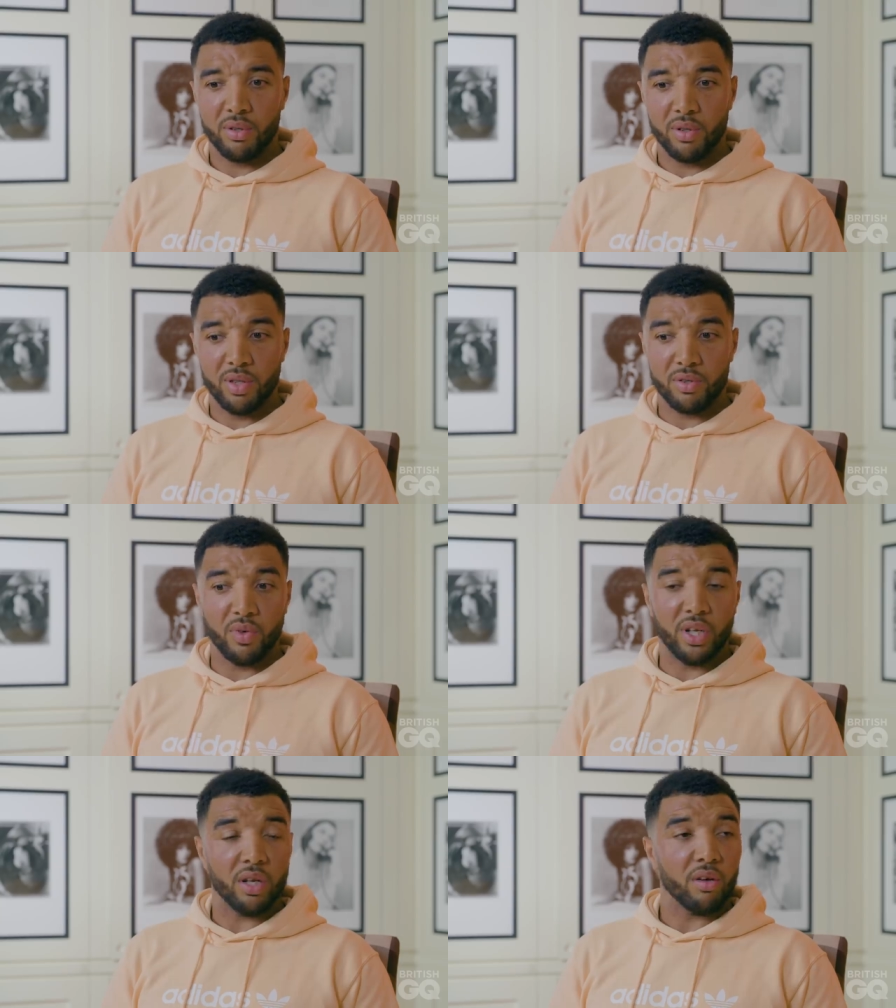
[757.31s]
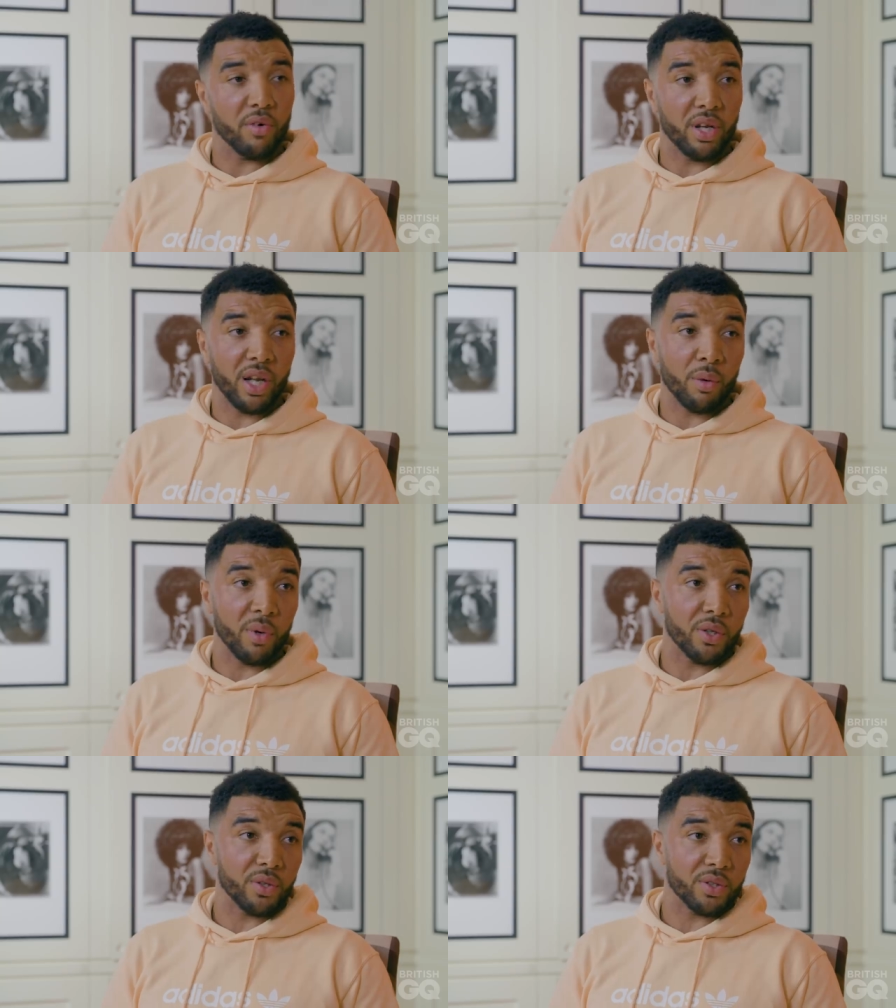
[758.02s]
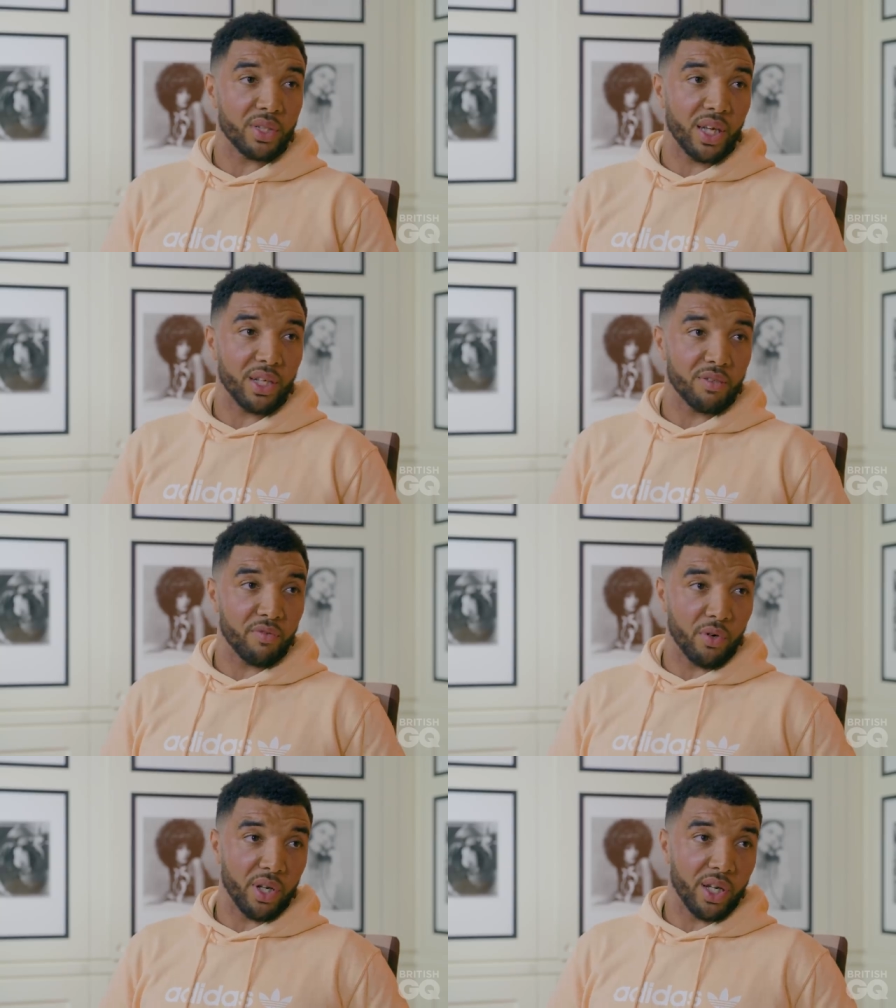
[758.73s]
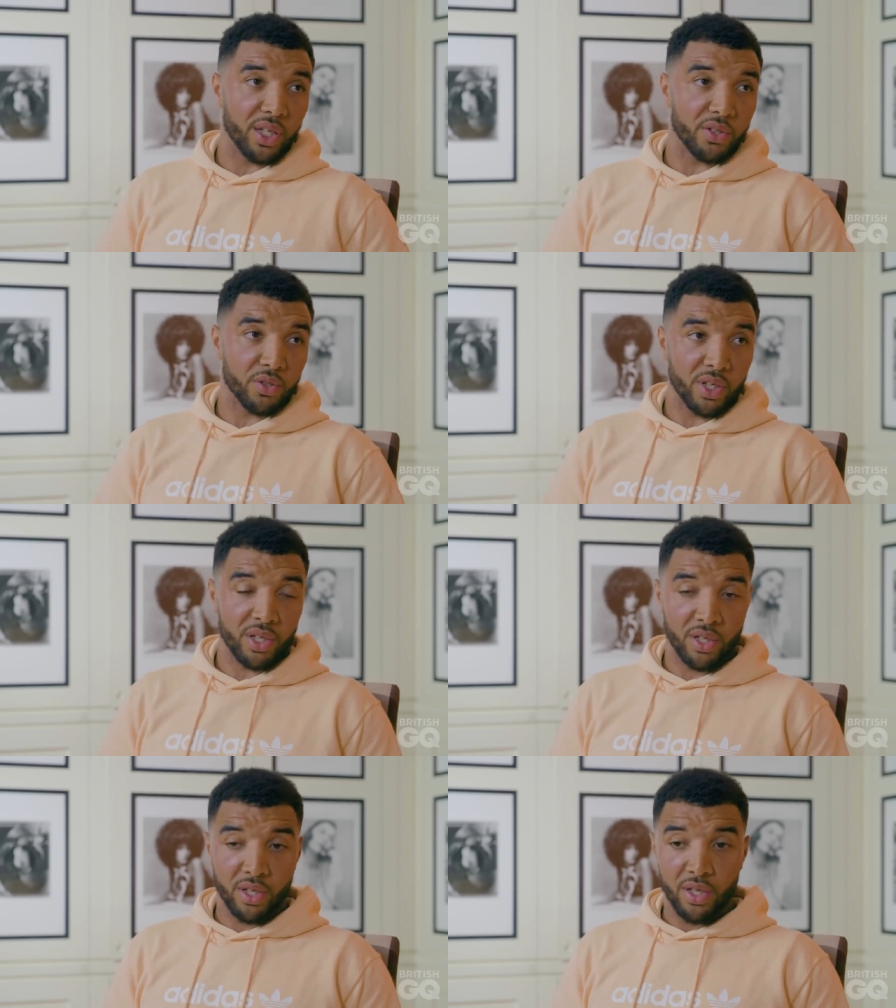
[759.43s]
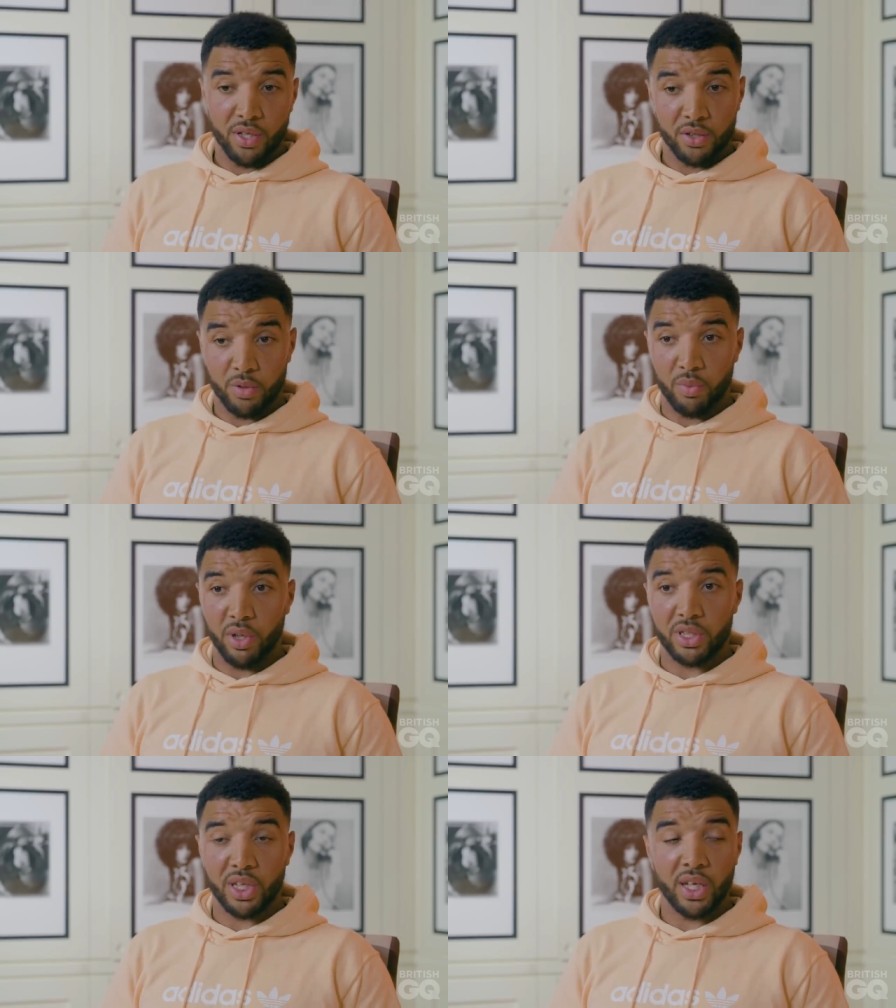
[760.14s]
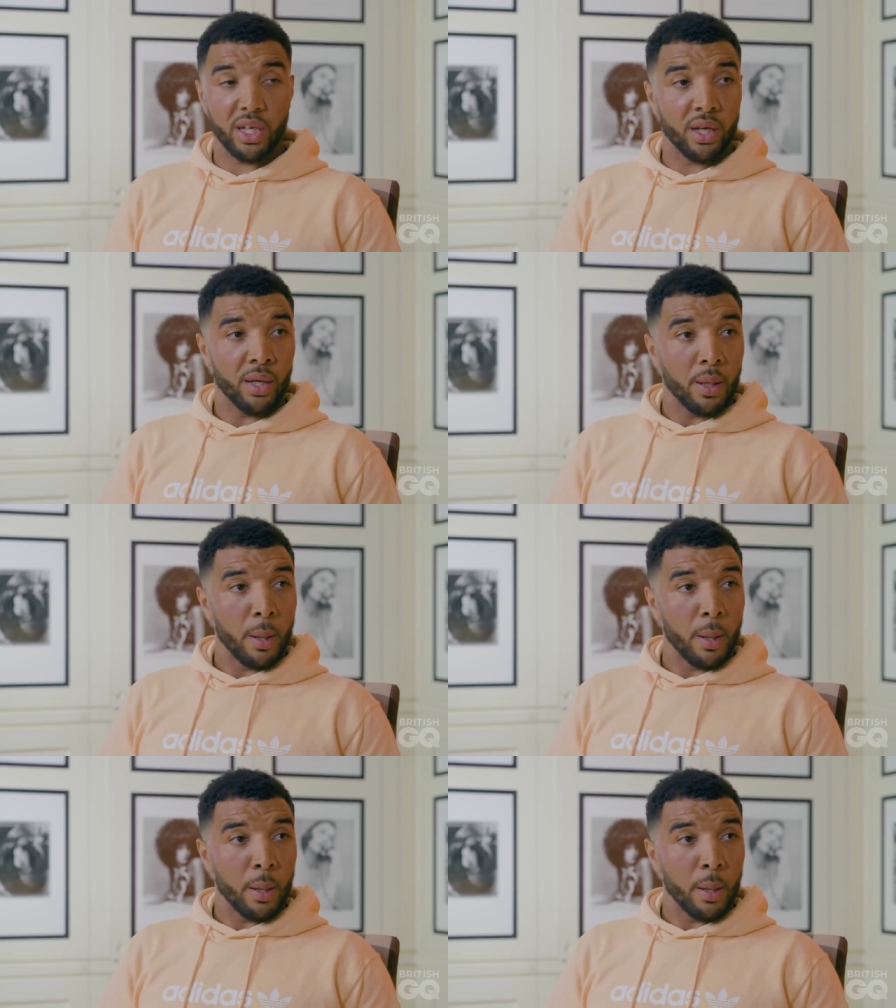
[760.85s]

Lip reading: It's really not fun. And anyone who does say it's fun and they enjoy it should probably stay there.